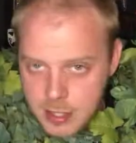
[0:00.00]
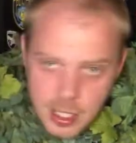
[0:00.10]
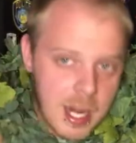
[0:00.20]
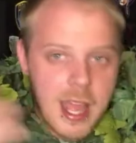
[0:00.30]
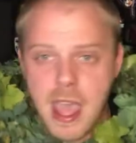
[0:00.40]

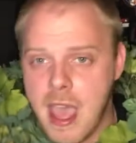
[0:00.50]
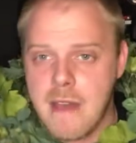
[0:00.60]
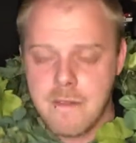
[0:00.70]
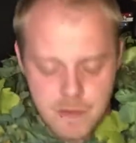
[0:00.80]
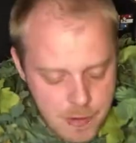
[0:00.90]
that I
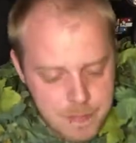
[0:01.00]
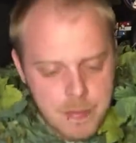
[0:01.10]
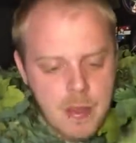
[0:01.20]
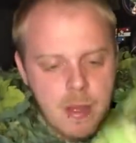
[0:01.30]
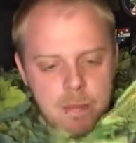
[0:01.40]
have.
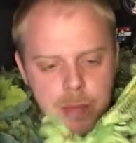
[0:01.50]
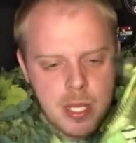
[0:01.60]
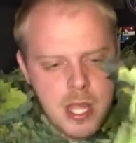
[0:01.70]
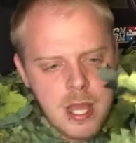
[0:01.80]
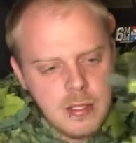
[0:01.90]
But
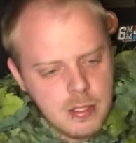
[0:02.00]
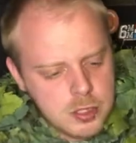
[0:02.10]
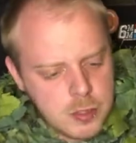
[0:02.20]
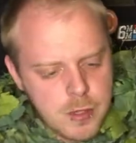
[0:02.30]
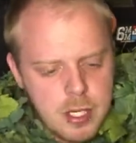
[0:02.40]
yeah,
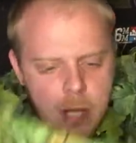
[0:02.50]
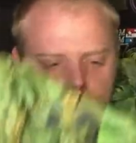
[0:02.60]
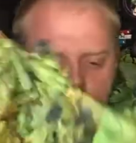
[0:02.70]
just figured I would